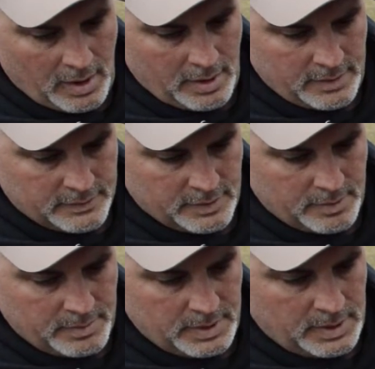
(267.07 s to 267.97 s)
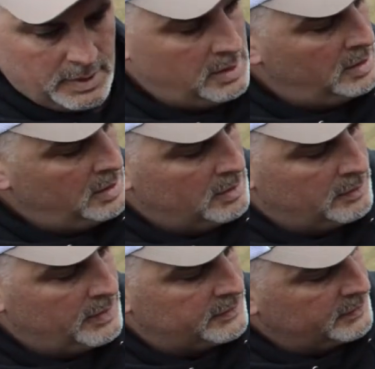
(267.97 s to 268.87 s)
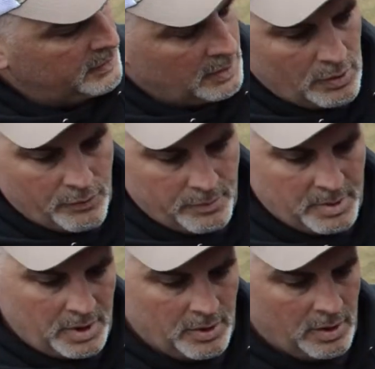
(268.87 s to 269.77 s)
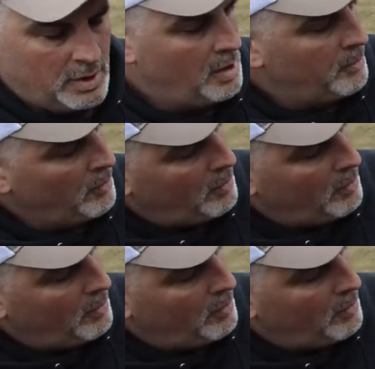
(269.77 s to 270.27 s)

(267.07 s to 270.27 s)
is going to be, this is going to go from here to the number